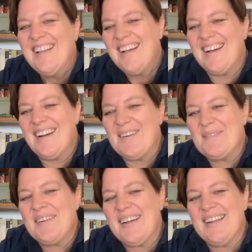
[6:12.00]

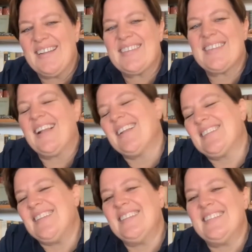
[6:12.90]
And
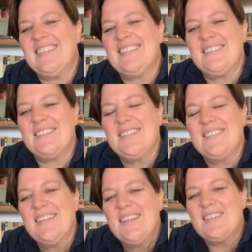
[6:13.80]
it's easy to
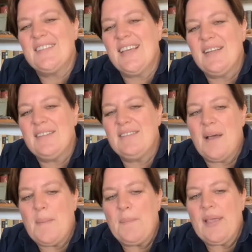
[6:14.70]

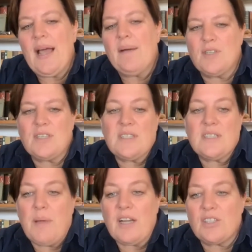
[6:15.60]
then become just
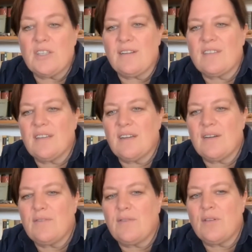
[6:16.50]
as passionate
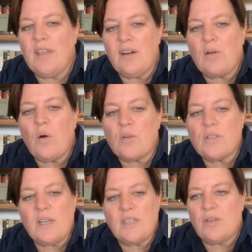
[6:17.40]
for their cause
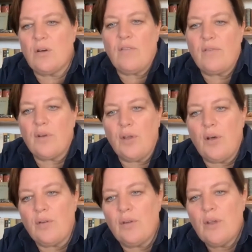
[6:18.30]
as you are for your
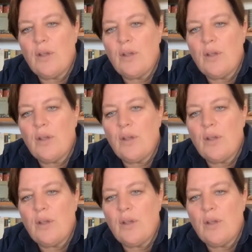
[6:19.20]
own.